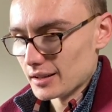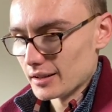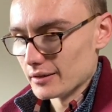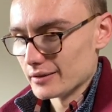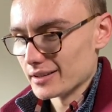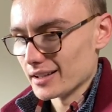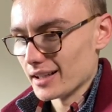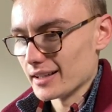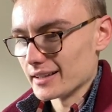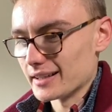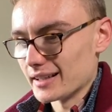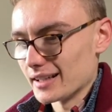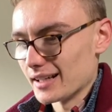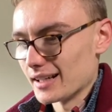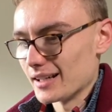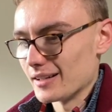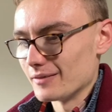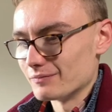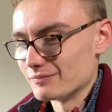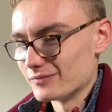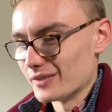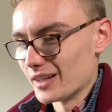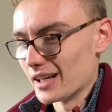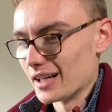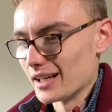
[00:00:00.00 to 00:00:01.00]
He's like
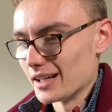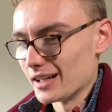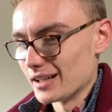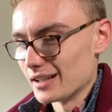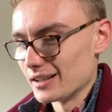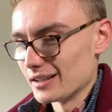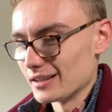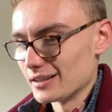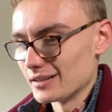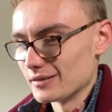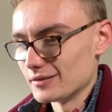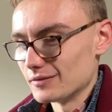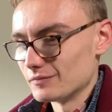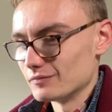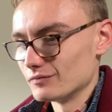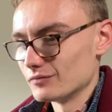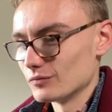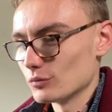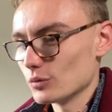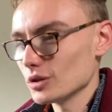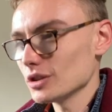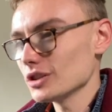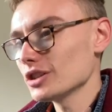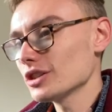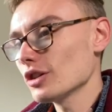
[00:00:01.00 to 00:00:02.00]
a,
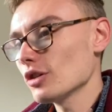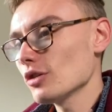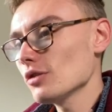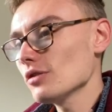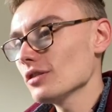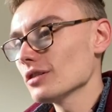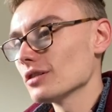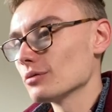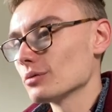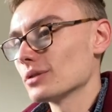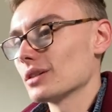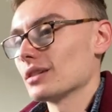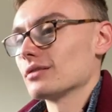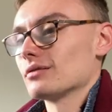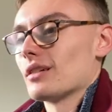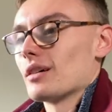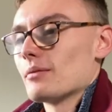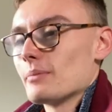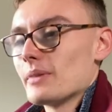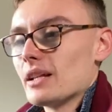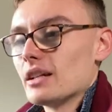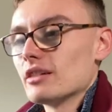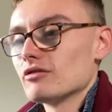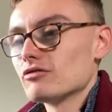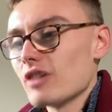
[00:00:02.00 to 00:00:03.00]
what do you call it? Well,
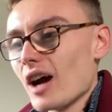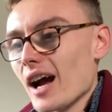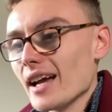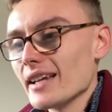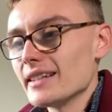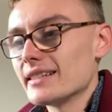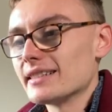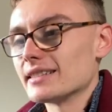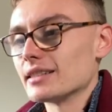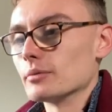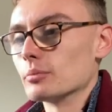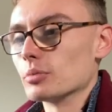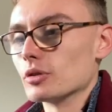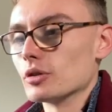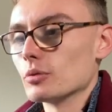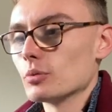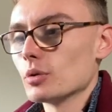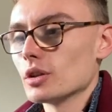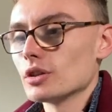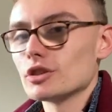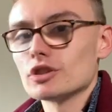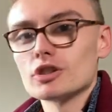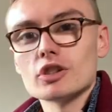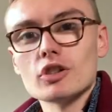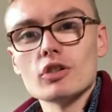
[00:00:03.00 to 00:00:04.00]
I mean, a writer, but
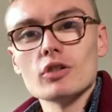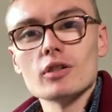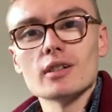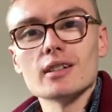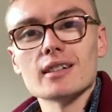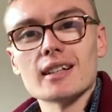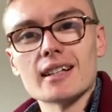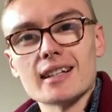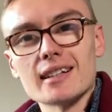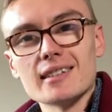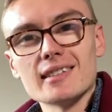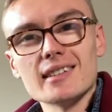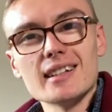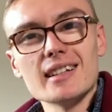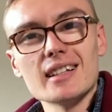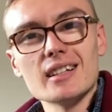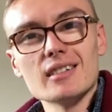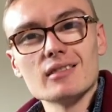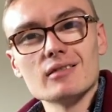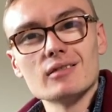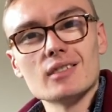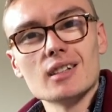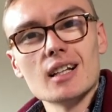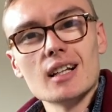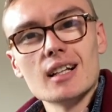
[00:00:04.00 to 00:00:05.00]
what do you call it? Like a
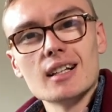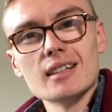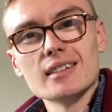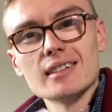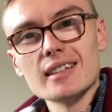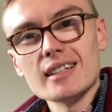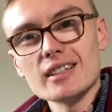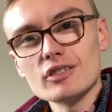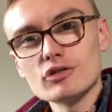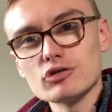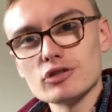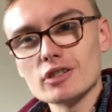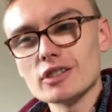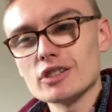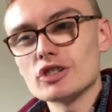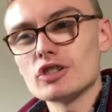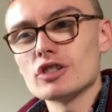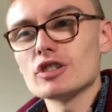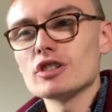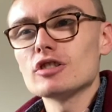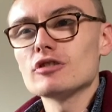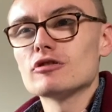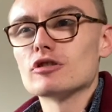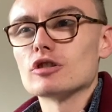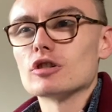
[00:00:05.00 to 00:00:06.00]

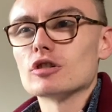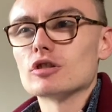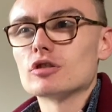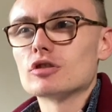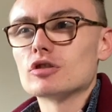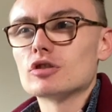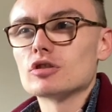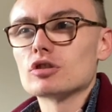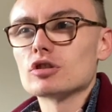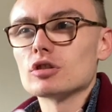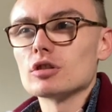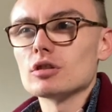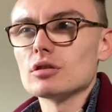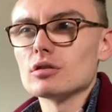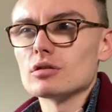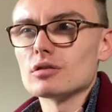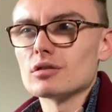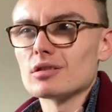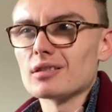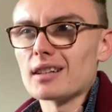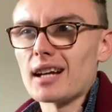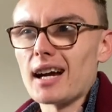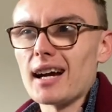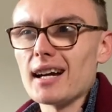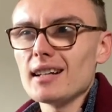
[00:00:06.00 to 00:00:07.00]
literature or
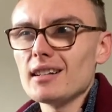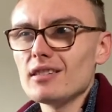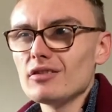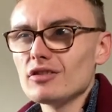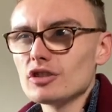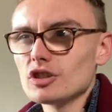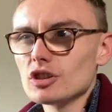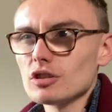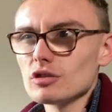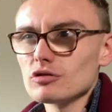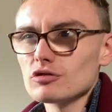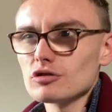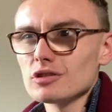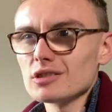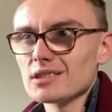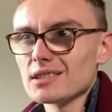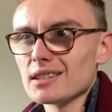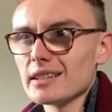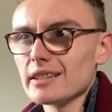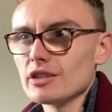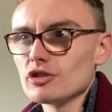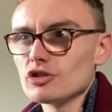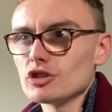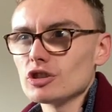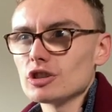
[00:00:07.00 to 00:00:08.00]
kind of children's
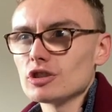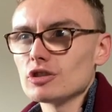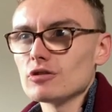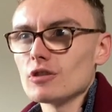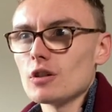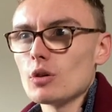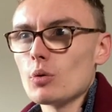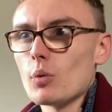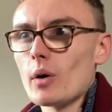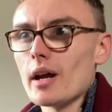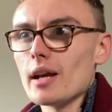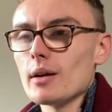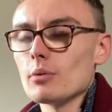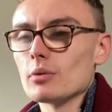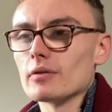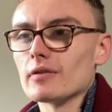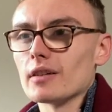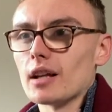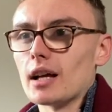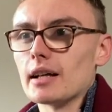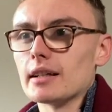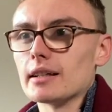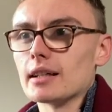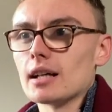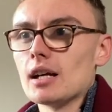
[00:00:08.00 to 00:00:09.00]
literature in a way, with
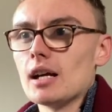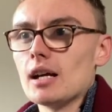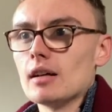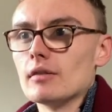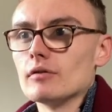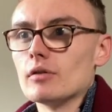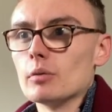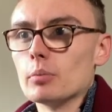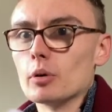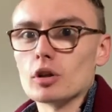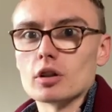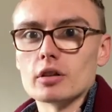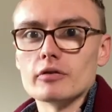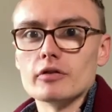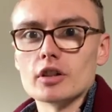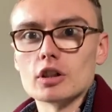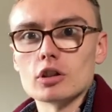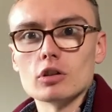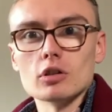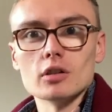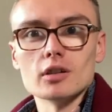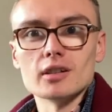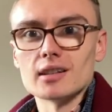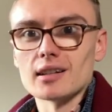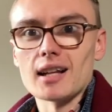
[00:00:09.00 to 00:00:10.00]
like the Book of the
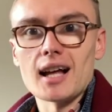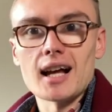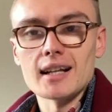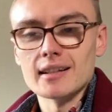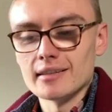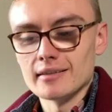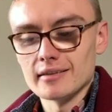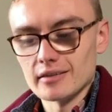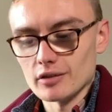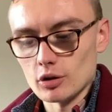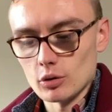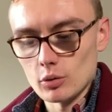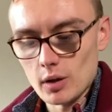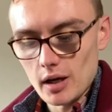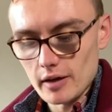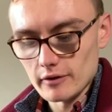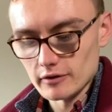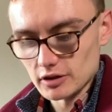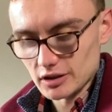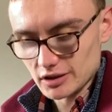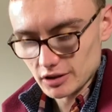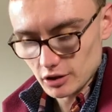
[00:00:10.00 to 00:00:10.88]
Coloured Lands or whatever